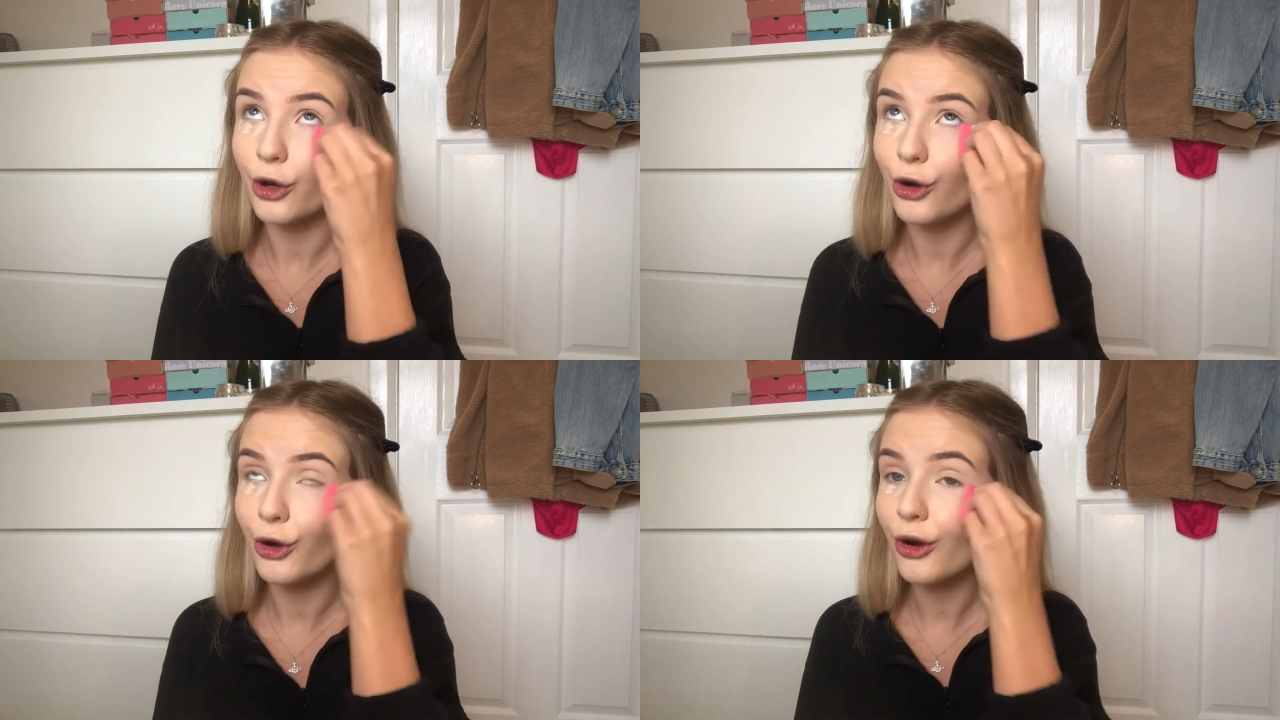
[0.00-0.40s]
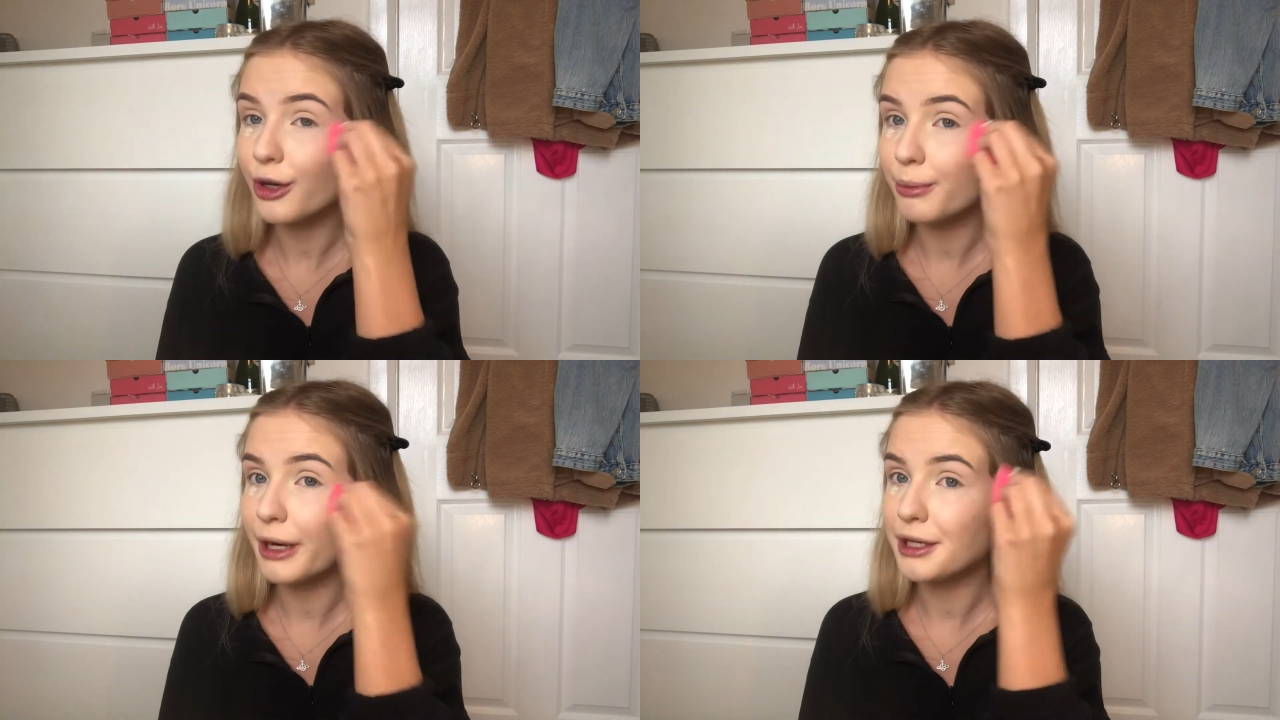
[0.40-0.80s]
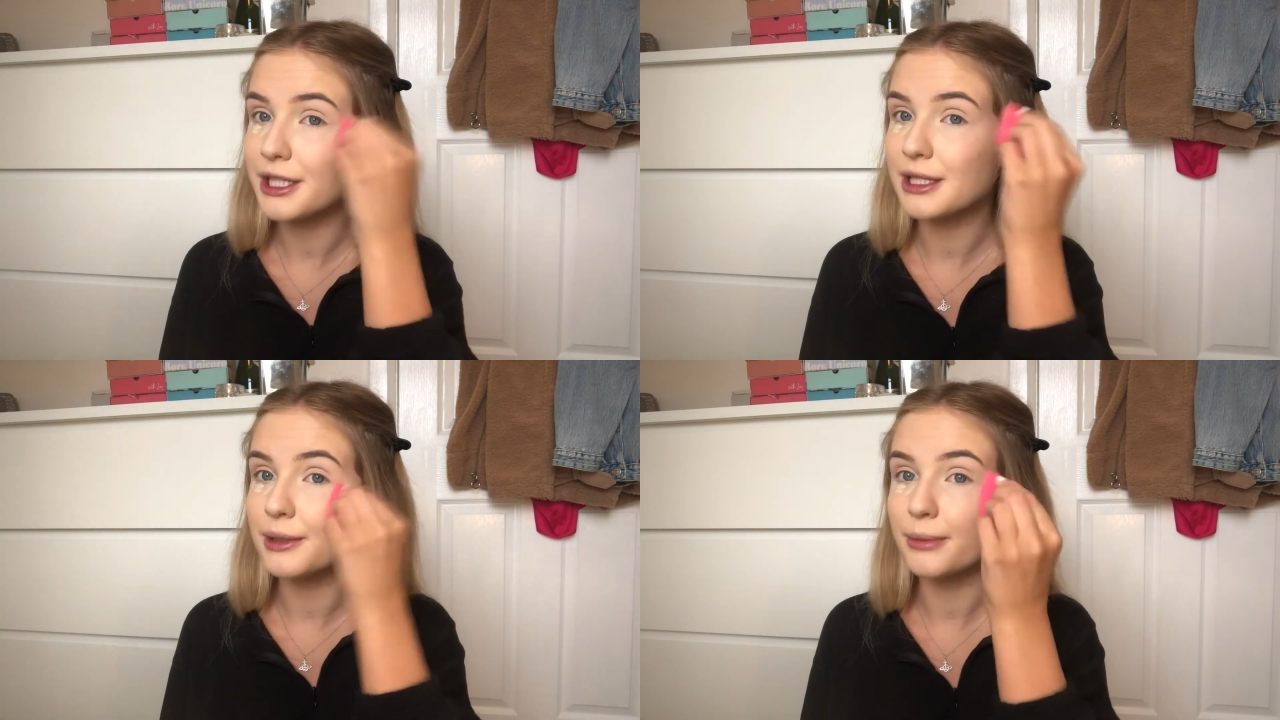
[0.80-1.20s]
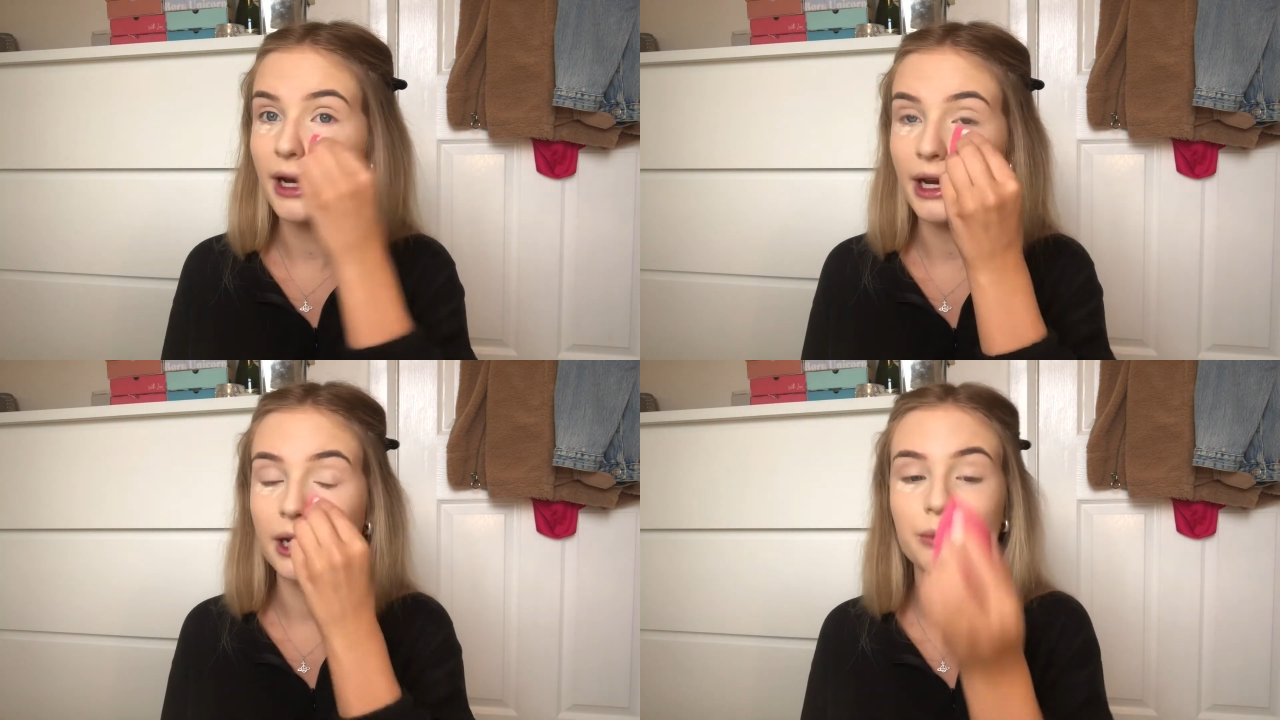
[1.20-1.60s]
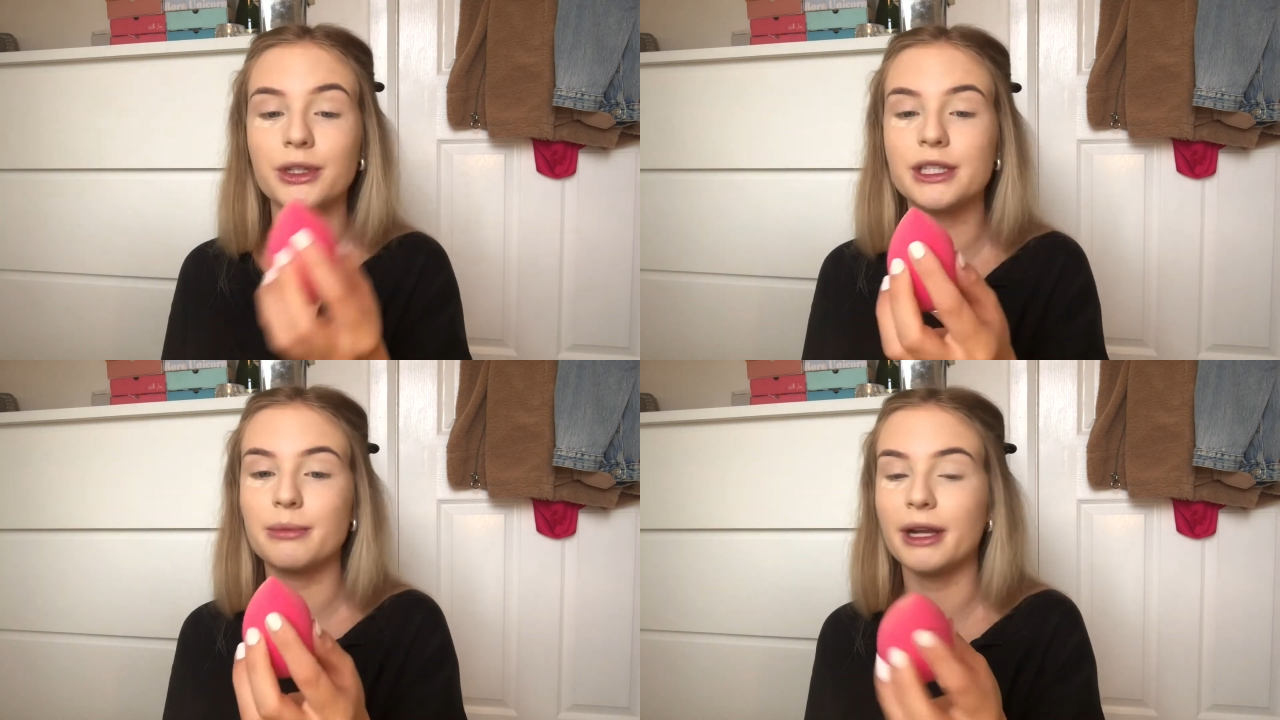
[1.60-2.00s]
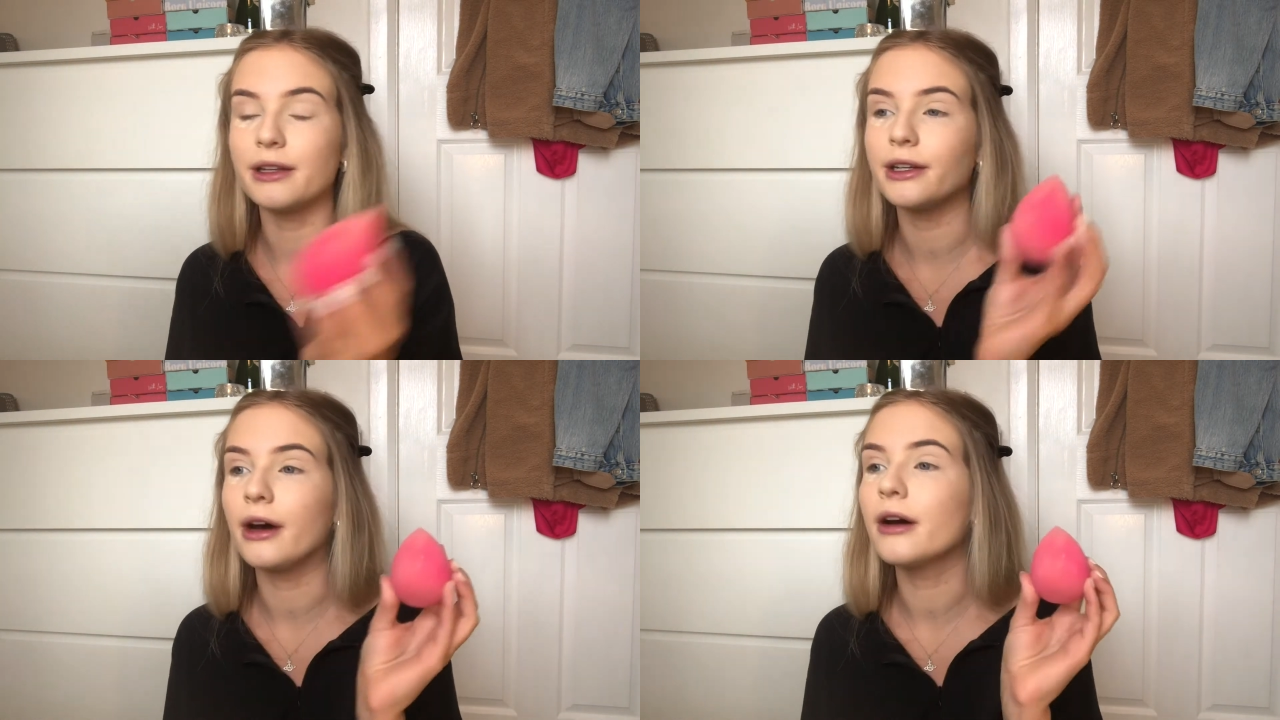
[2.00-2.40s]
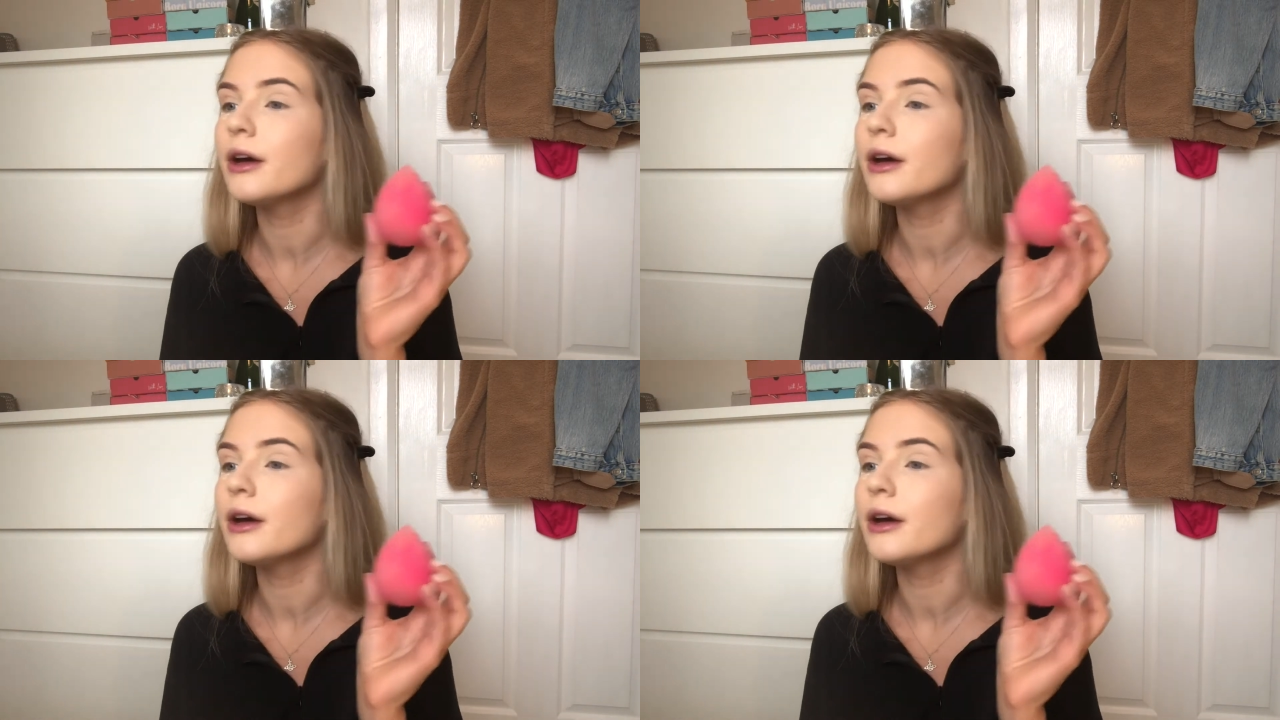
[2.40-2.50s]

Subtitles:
not comparing to my Beauty Blender,